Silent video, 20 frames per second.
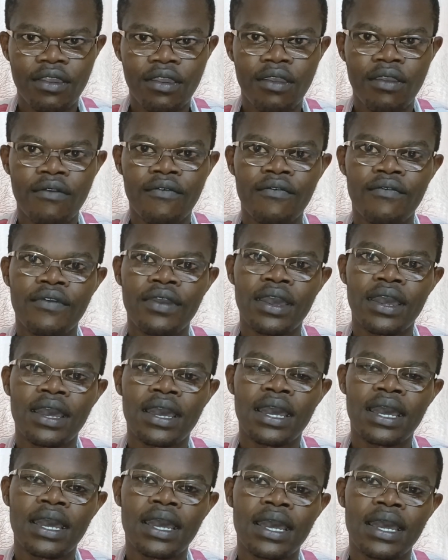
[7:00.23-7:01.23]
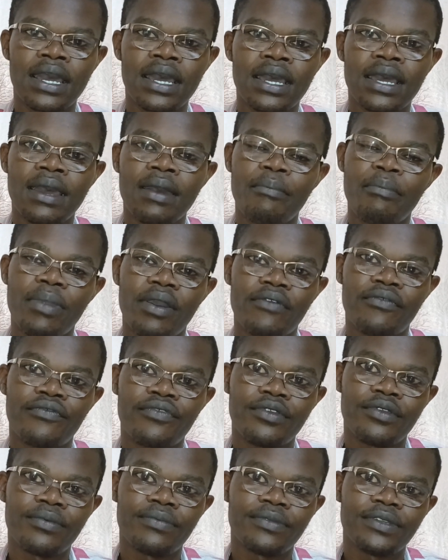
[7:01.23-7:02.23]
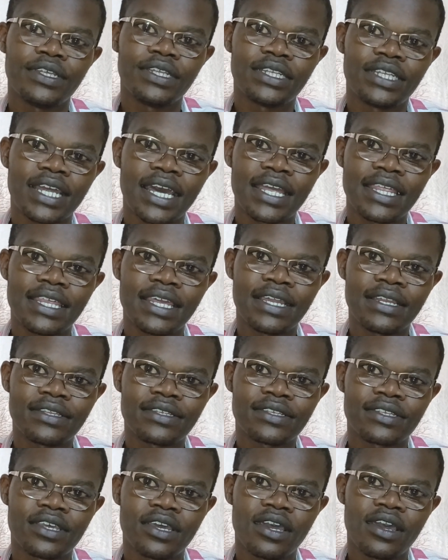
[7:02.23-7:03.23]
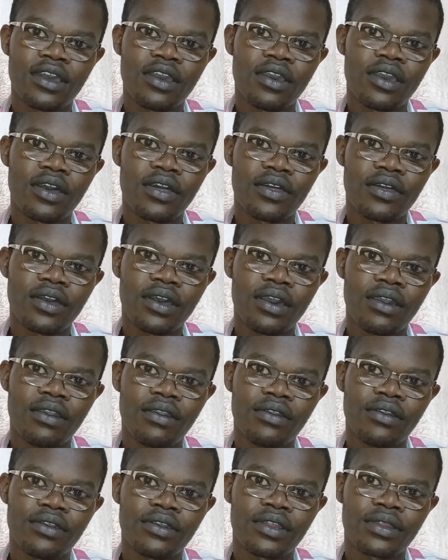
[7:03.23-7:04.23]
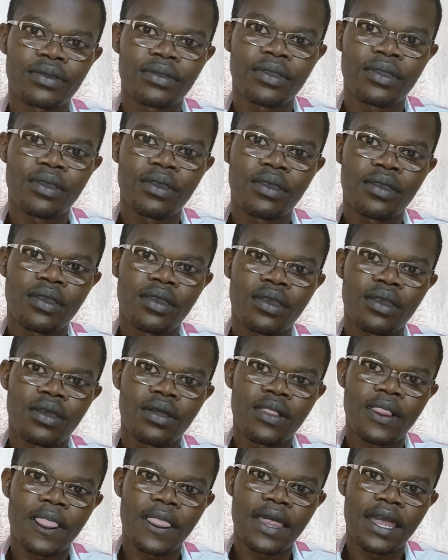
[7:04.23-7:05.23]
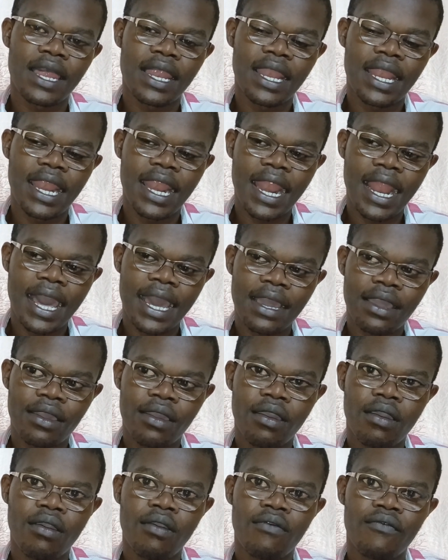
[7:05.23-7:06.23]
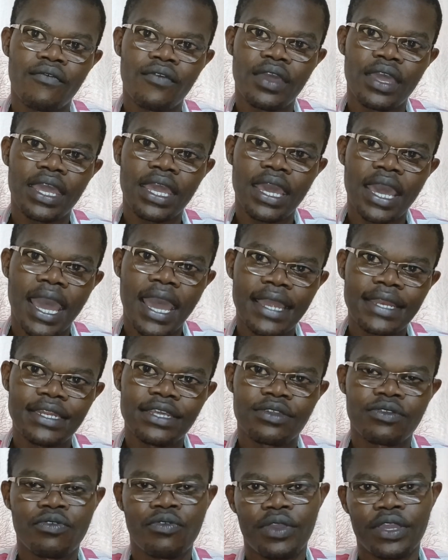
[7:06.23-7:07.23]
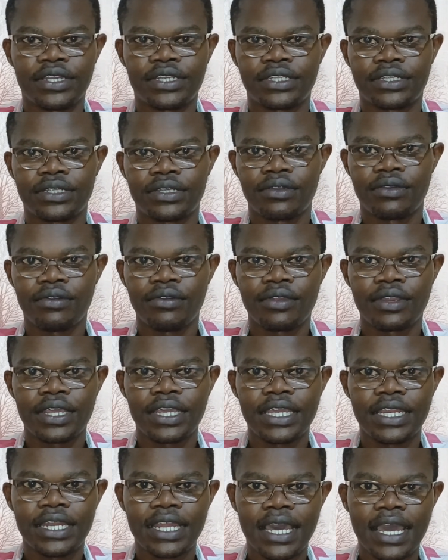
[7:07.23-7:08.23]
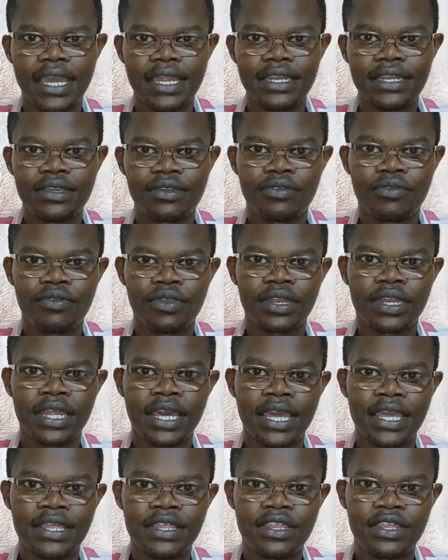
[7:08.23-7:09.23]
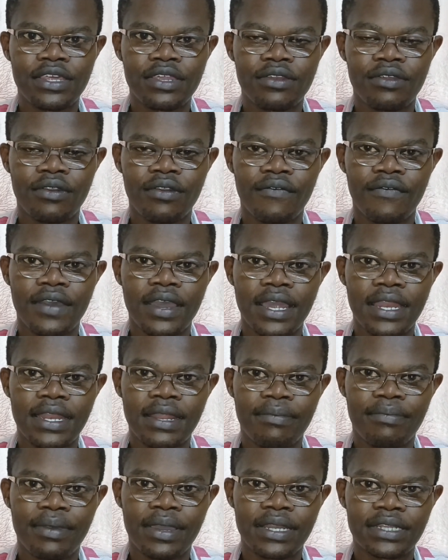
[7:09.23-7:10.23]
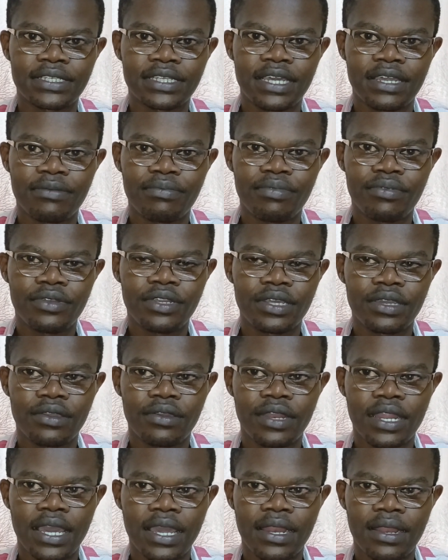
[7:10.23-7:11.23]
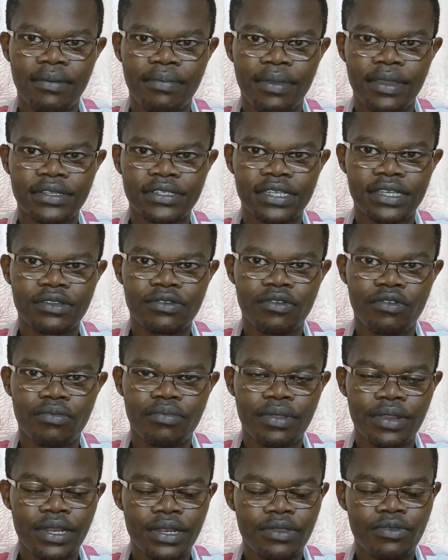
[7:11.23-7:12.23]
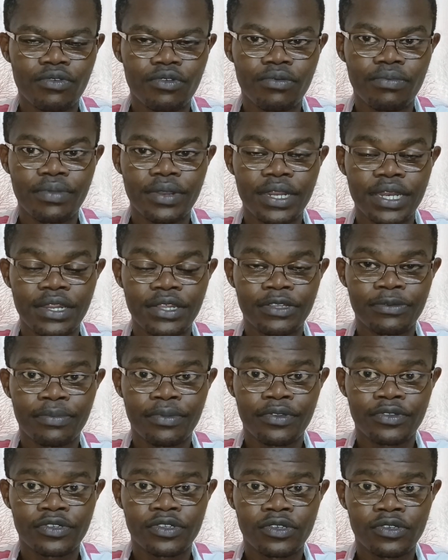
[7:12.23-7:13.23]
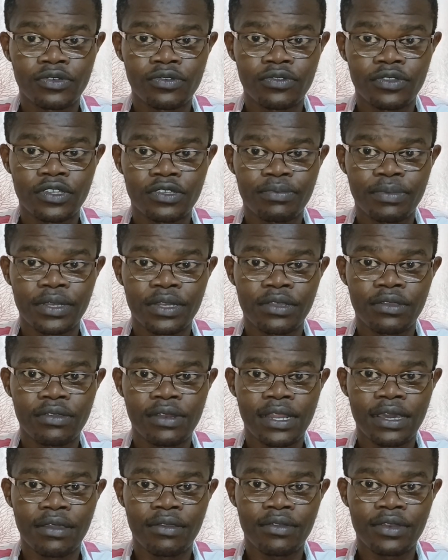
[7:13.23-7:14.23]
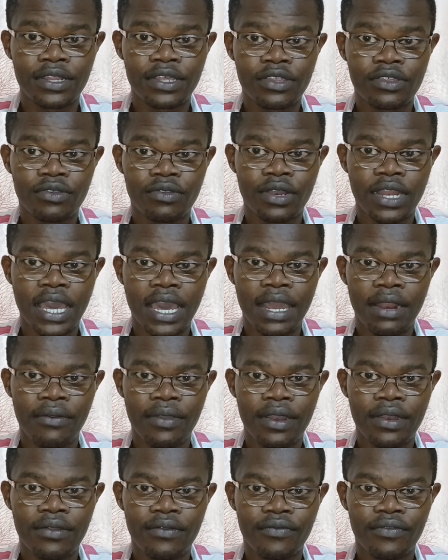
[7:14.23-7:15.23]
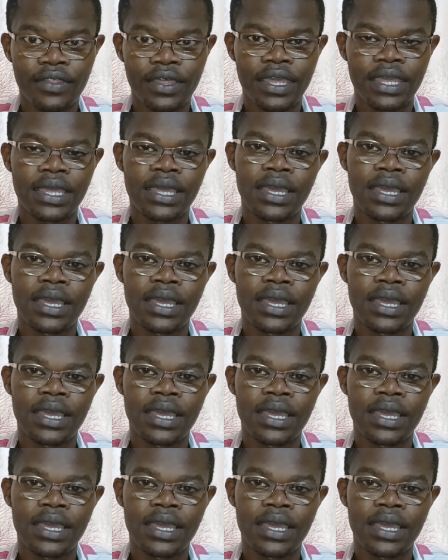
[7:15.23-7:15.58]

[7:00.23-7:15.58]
of perfume detergents, or lack of adequate or inadequate hygiene of underpants and putting on underpants that could predispose you to this particular condition are one of the